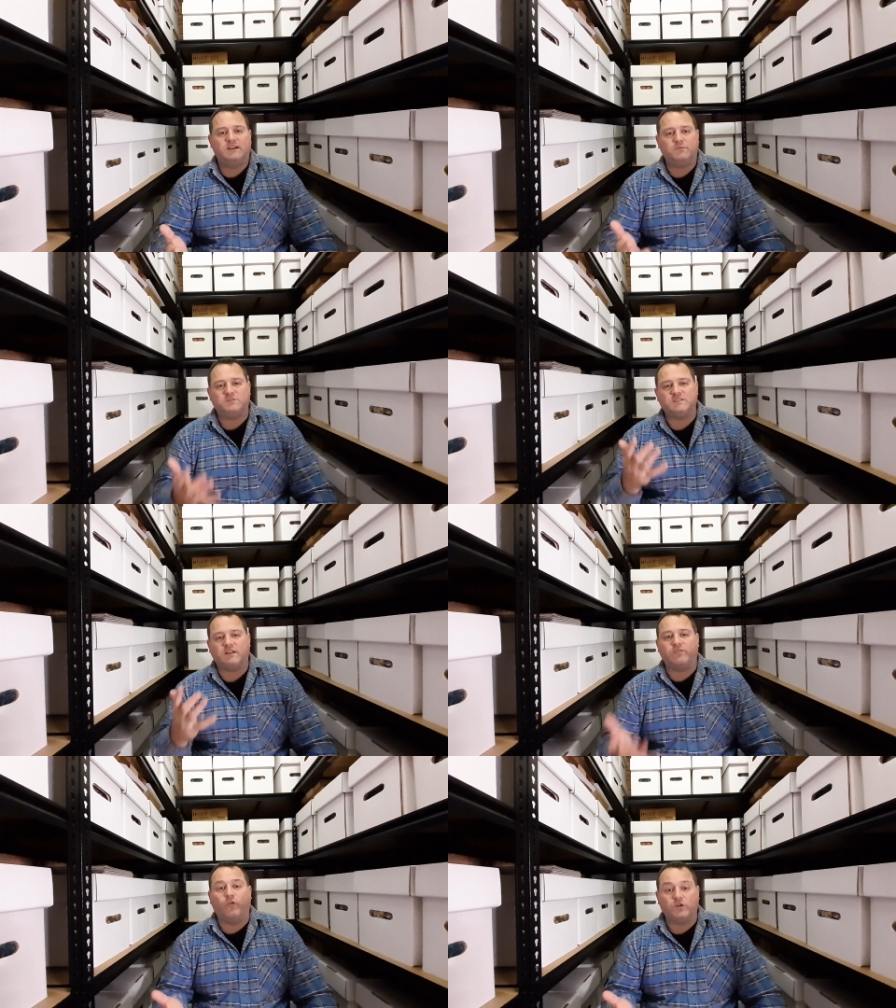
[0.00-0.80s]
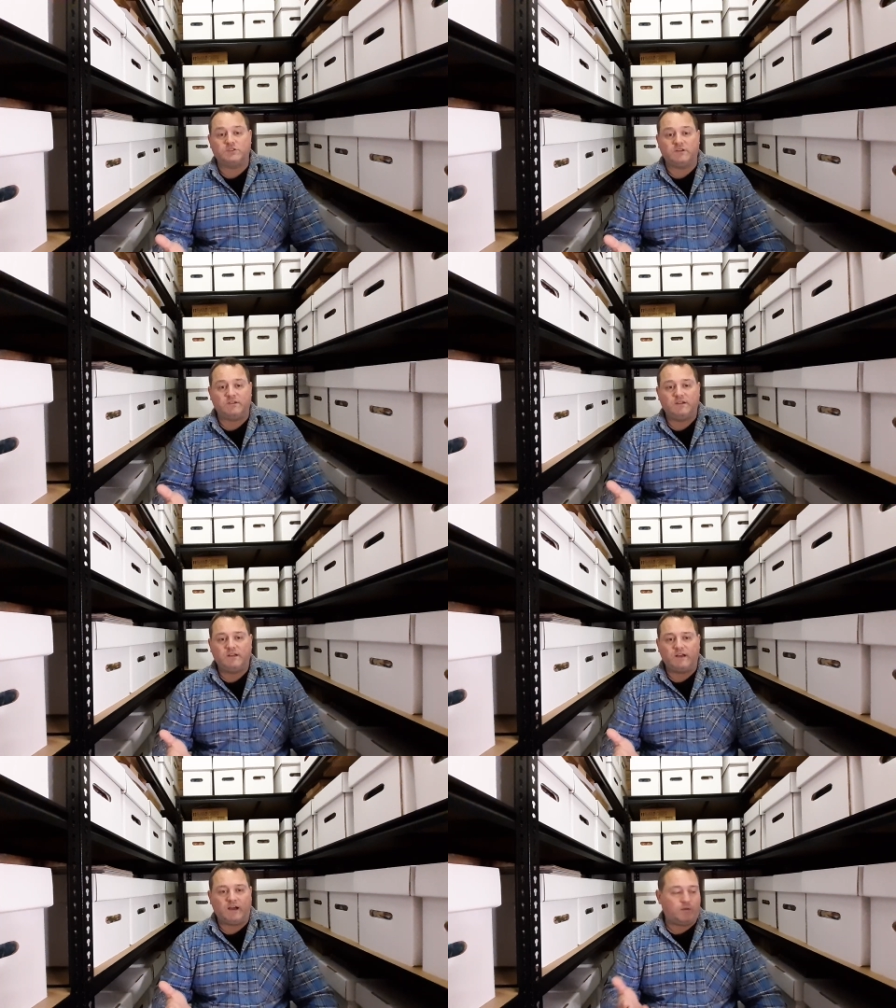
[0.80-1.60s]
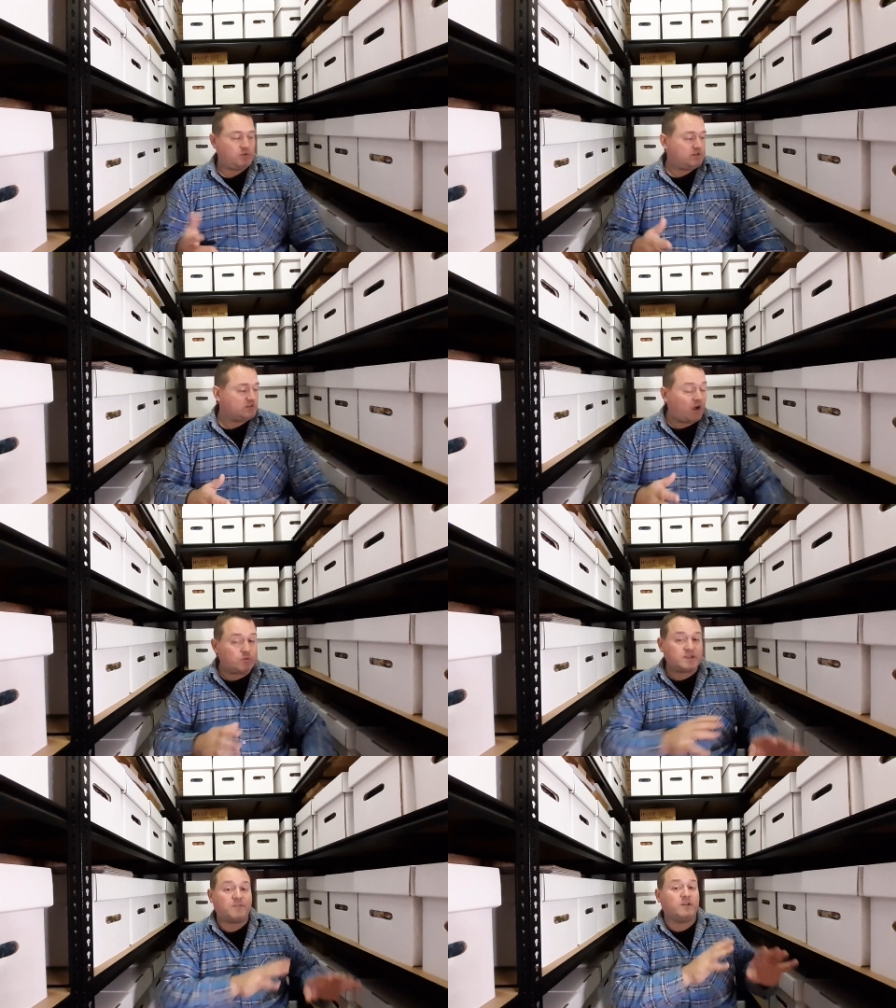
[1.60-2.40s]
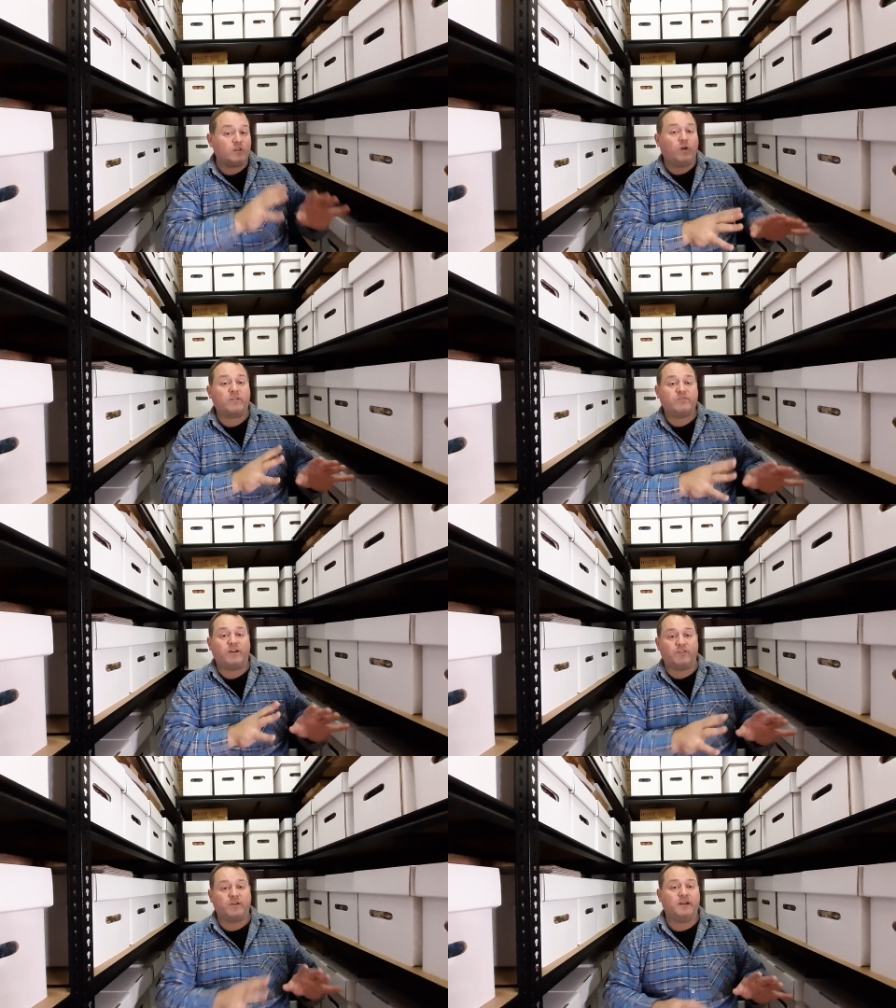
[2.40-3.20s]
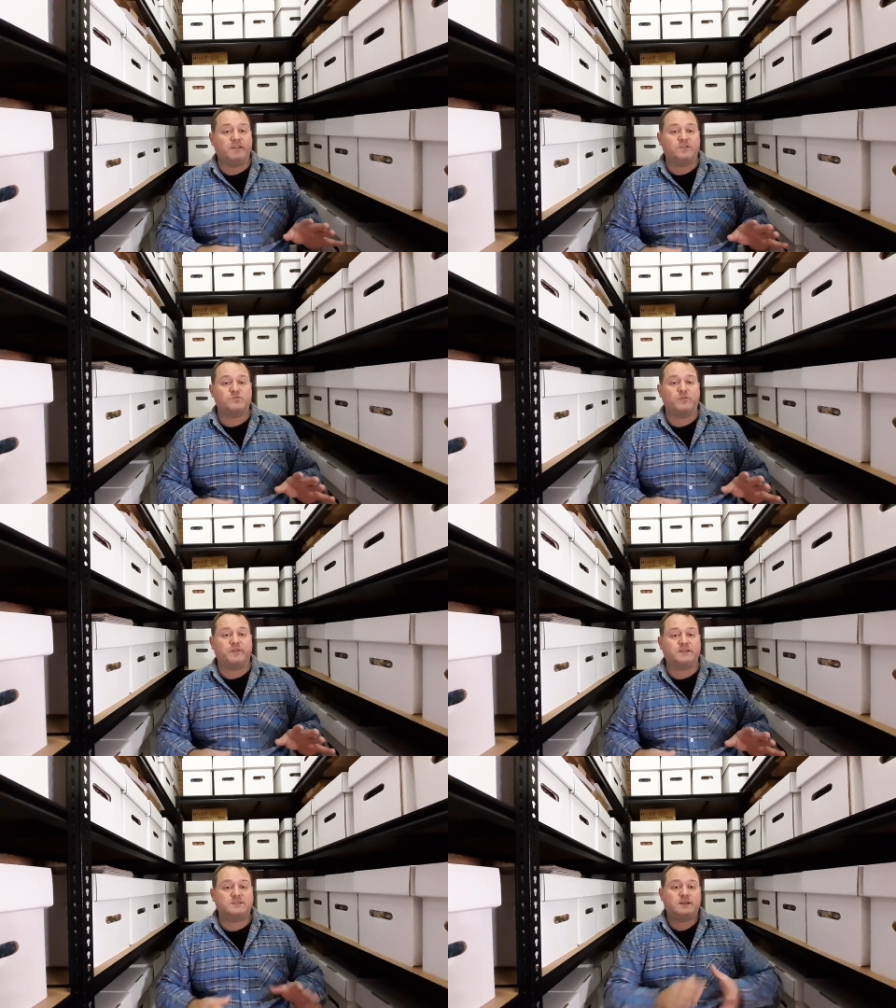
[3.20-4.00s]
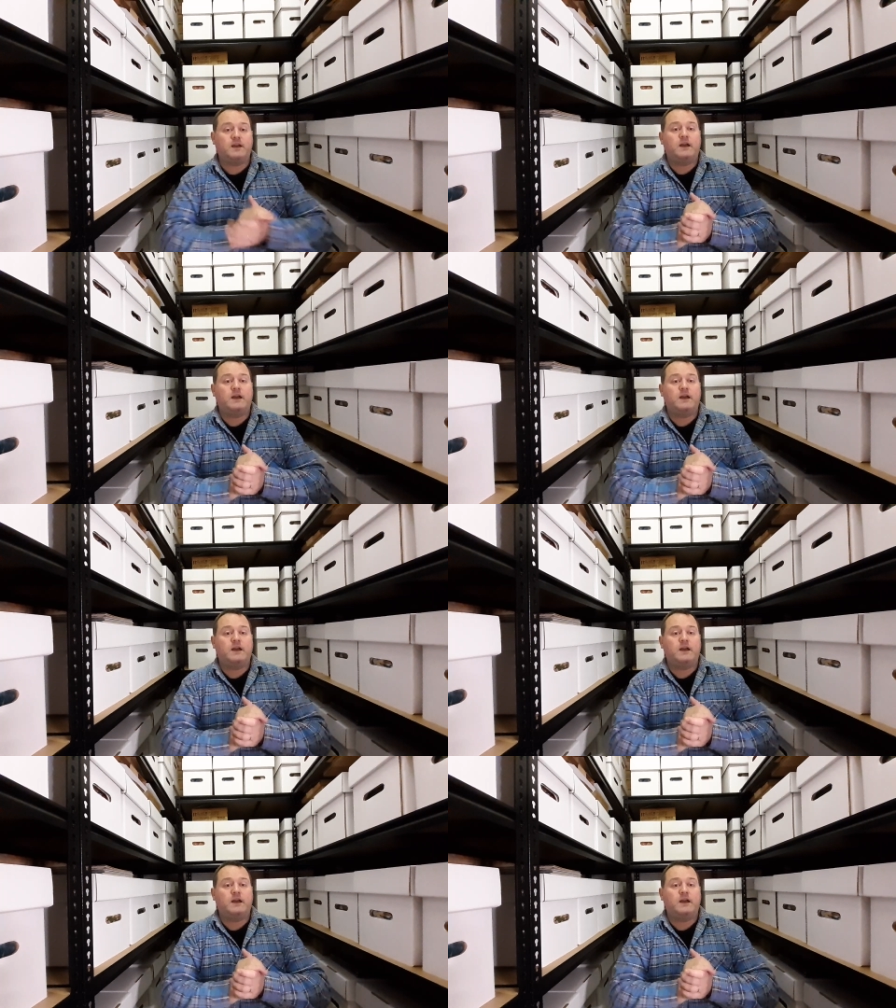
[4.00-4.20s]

which is unfortunate because I was having a lot of fun reading the Terrifics.